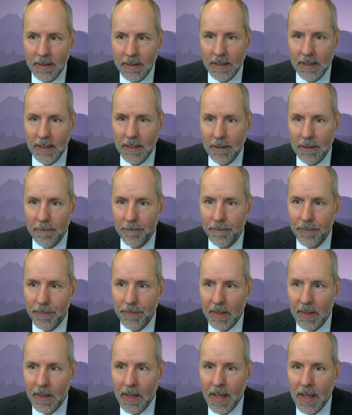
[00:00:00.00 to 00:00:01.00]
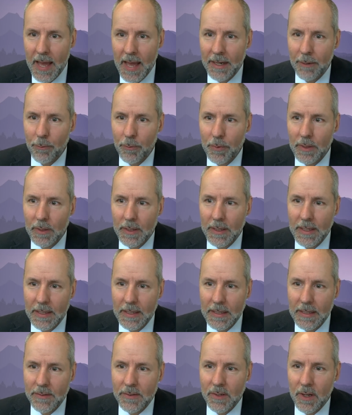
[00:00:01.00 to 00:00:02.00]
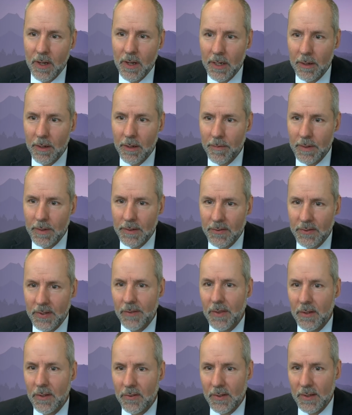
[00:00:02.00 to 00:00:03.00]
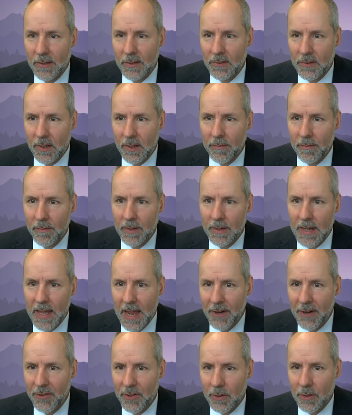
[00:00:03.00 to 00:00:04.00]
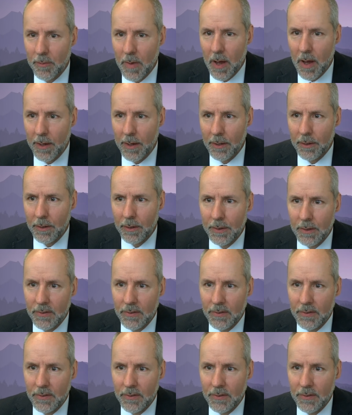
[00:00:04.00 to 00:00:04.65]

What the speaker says: And it really is kind of a synthesis of the national model,